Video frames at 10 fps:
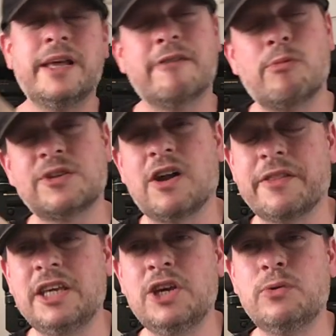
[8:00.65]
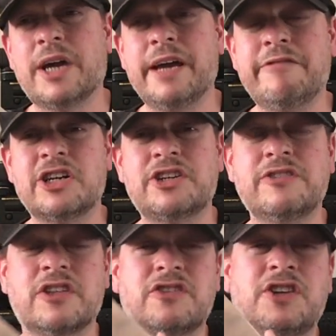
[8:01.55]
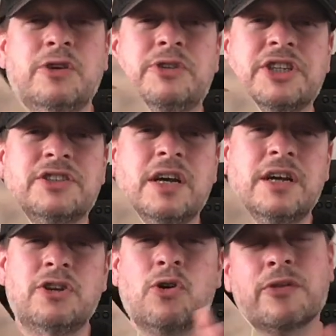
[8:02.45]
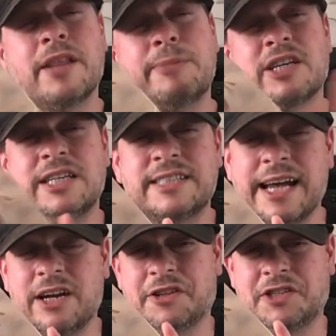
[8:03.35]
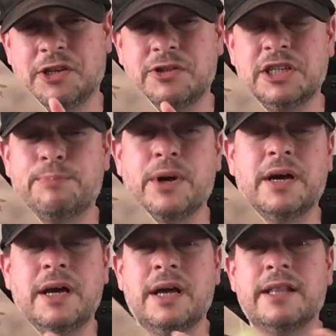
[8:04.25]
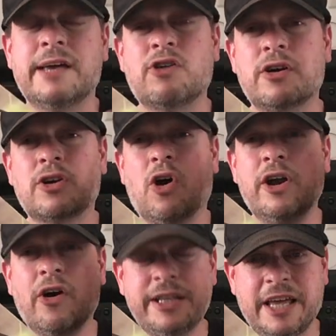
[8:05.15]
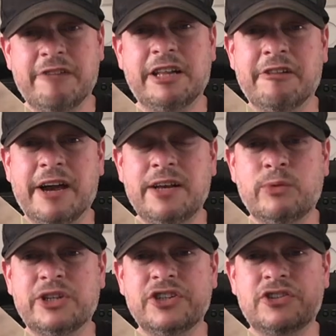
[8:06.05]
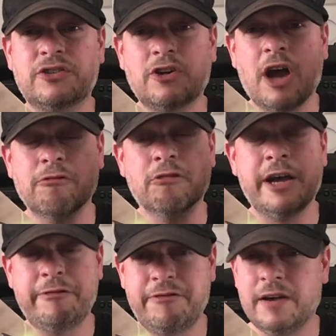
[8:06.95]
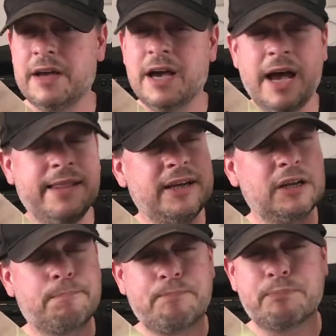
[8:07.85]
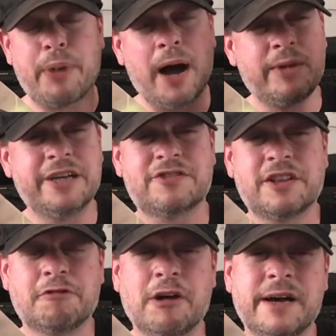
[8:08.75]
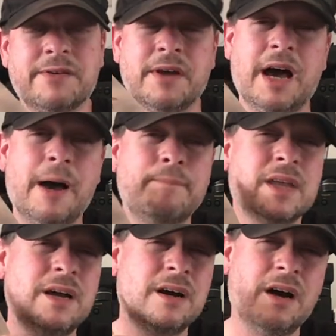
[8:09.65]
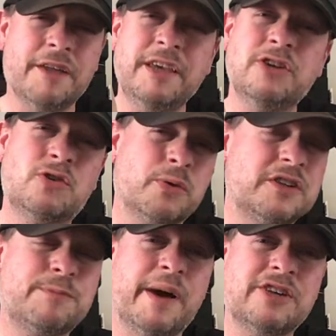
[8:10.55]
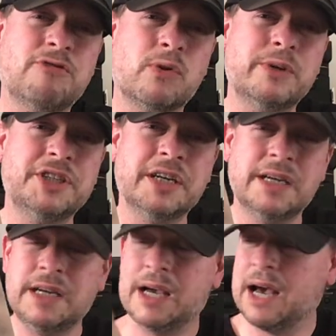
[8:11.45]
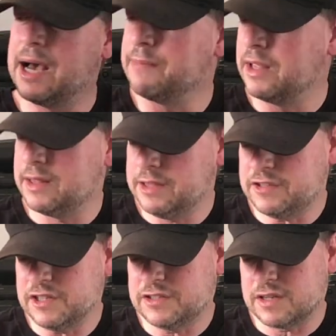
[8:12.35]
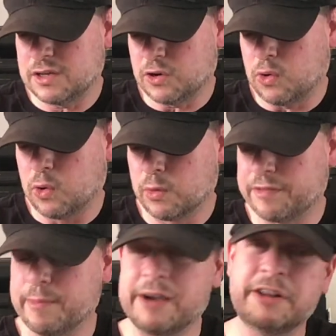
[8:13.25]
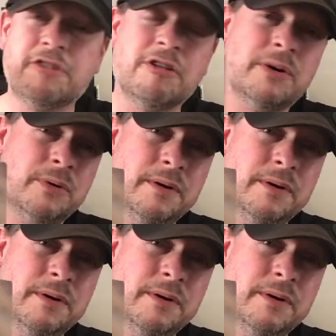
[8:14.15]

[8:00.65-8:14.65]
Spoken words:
they're almost like the UK versions of the Stooges. Not that they particularly sound like the Stooges, but they've kind of got an idea in their head, which is a riff, and they just pummel it to the ground. I think you'd call this space rock, wouldn't you? This is Hall of the Mountain Grill,